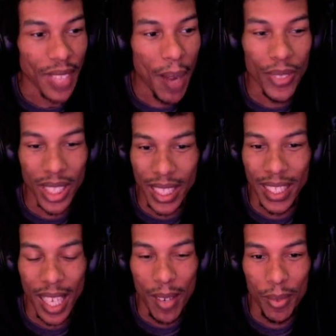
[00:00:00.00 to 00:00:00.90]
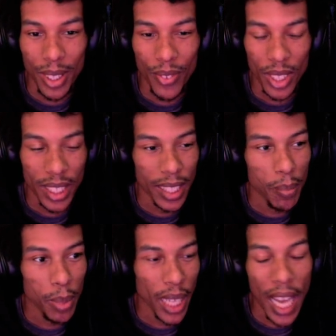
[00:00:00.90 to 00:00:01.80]
I'm feeling it. I'm really feeling it.
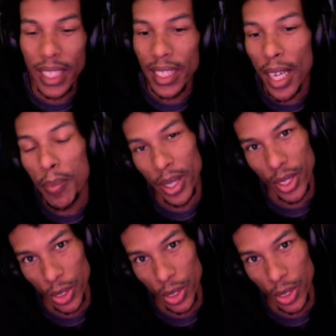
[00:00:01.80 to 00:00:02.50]
But I did not play the